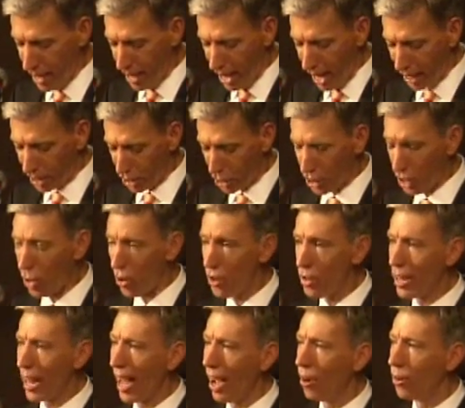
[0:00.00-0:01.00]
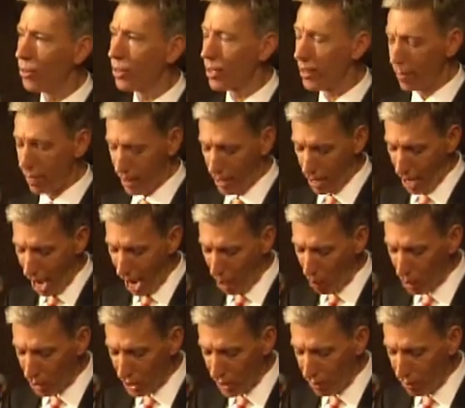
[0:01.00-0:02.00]
As it turned out, I
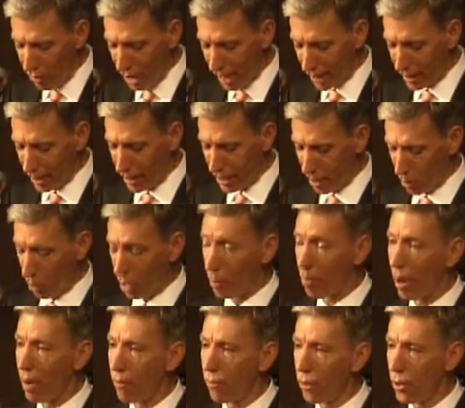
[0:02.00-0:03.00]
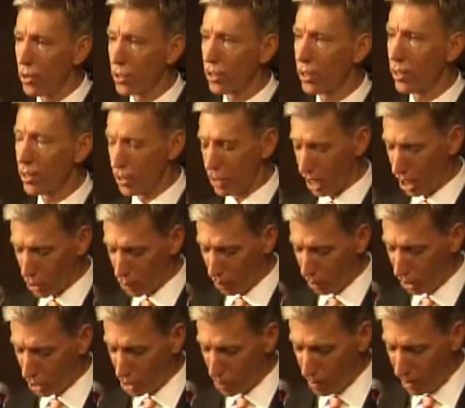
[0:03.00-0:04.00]
was infected in one of my first sexual
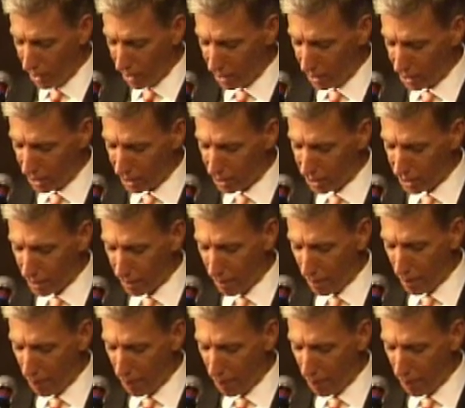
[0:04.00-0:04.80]
experiences.